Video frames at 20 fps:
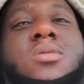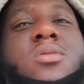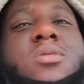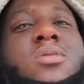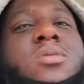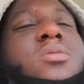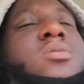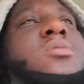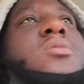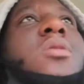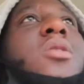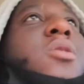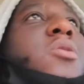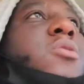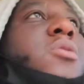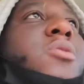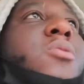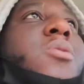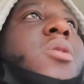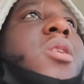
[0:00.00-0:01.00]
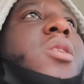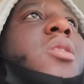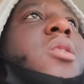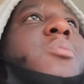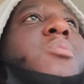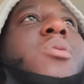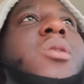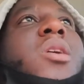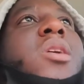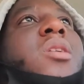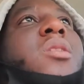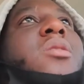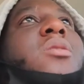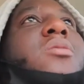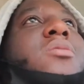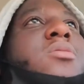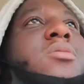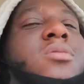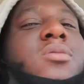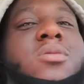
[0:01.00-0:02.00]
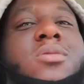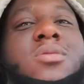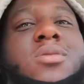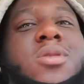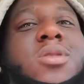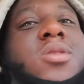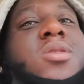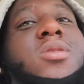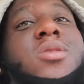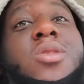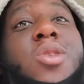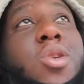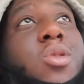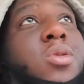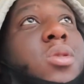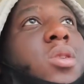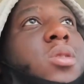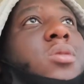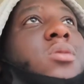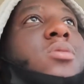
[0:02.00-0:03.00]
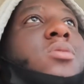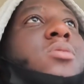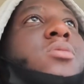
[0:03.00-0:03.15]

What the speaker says: I don't know why y'all playing. Just do it.